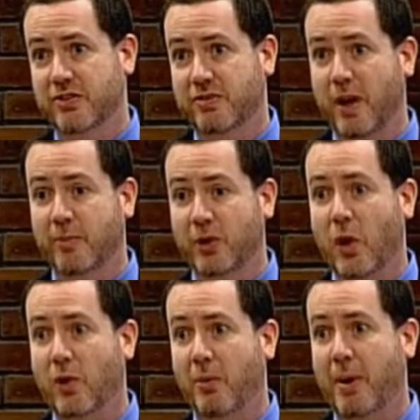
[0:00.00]
from the
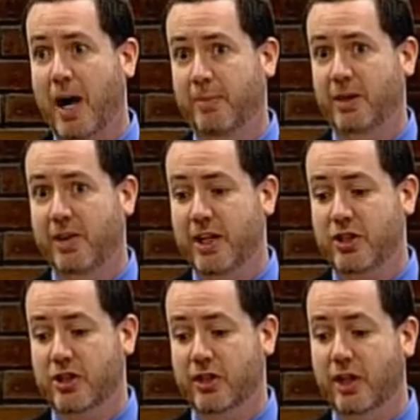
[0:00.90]
local
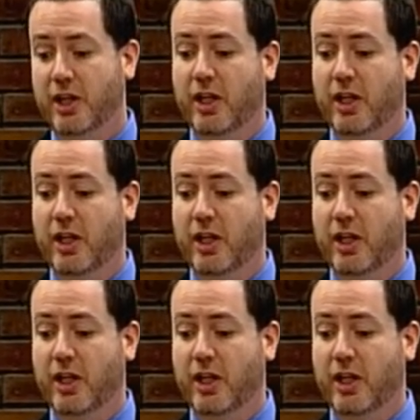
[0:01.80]
population.